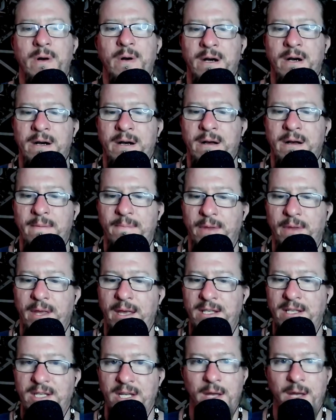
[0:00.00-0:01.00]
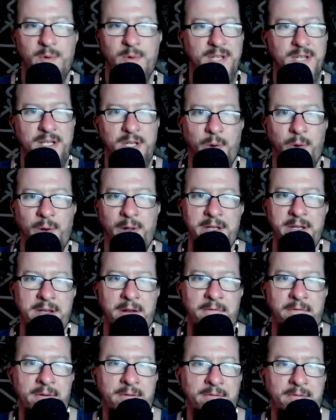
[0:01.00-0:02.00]
uh, it's a, it was a totally
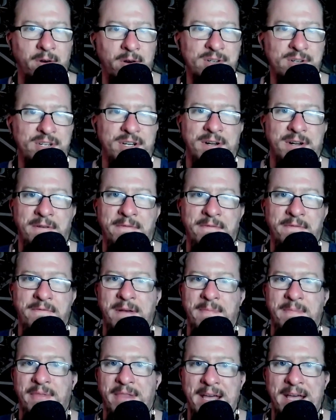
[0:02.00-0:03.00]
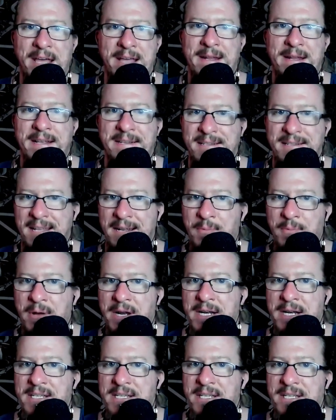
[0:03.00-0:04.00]
different version of him then than, than what
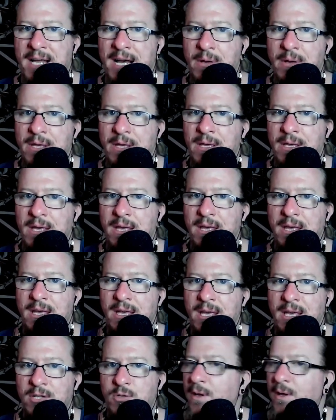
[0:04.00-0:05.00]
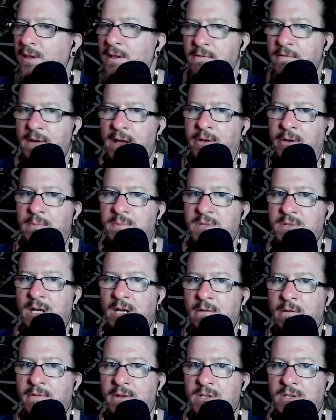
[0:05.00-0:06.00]
it is now. He he's really found
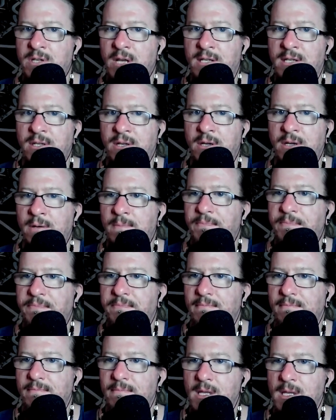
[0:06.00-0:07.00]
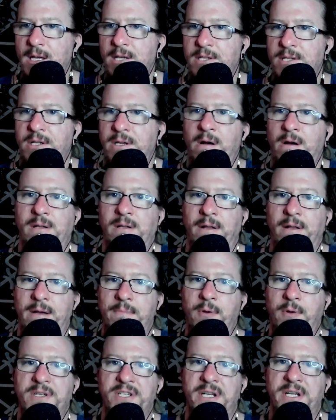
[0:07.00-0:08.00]
himself as as a as an online
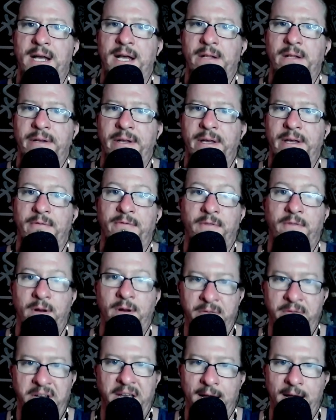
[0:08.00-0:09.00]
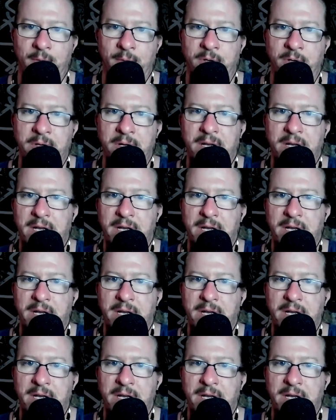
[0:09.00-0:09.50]
personality in front of a camera.